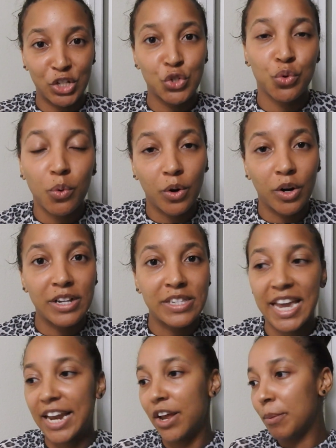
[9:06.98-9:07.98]
drawer,
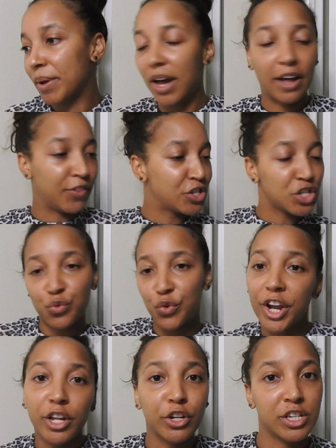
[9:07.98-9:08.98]
saying, oh my God, these
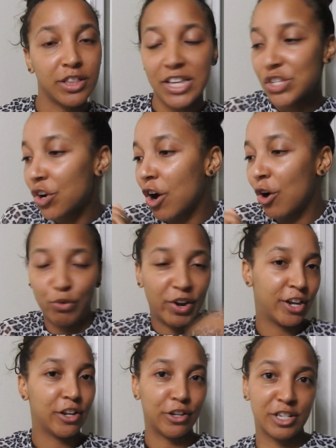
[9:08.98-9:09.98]
are all
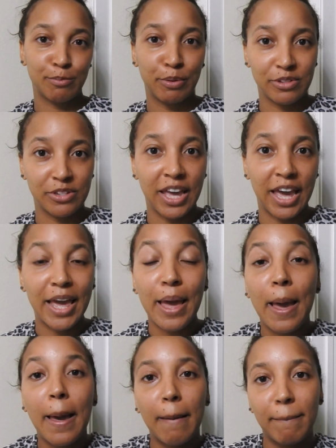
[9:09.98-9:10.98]
regular spoons,
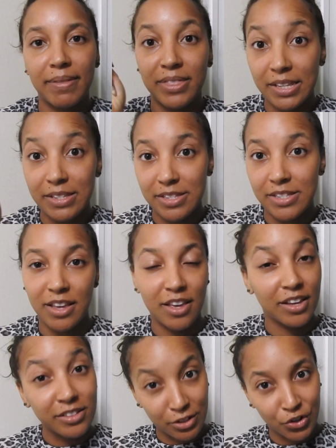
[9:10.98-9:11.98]
okay? But this
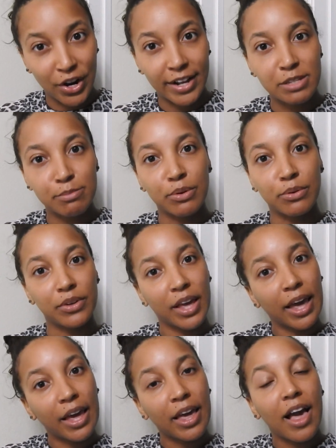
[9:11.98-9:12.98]
is a crack spoon,
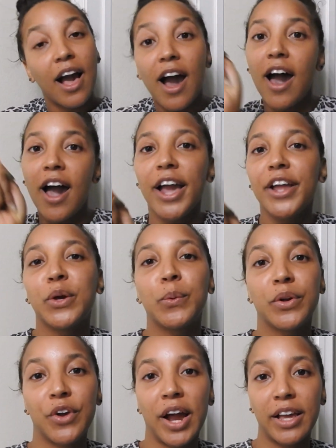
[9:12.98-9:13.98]
okay? I know
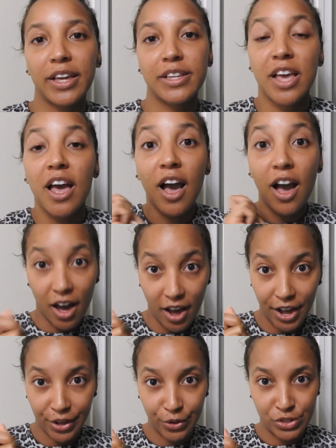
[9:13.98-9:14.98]
what crack is.
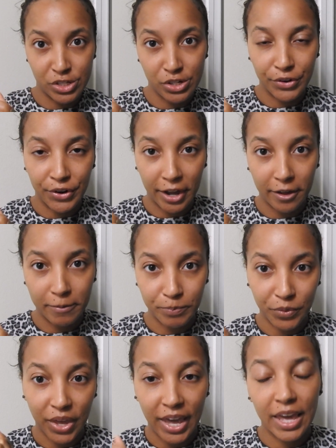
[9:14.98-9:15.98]
I used to do crack,
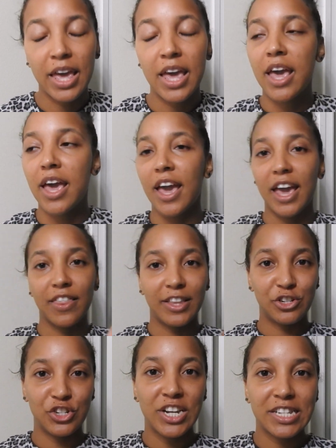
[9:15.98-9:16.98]
okay? And
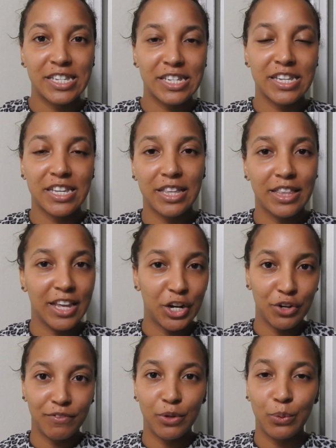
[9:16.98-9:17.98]
then she gets into the
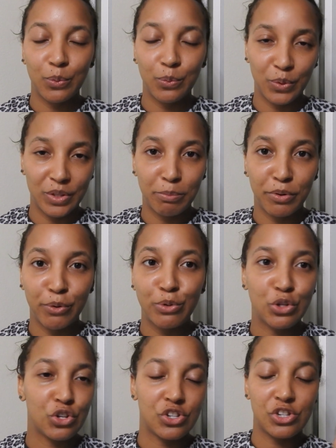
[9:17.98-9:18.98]
interview with the
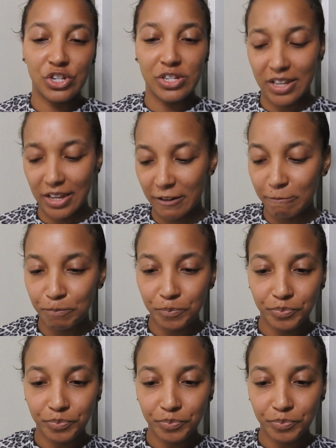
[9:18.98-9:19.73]
producers, and she's like,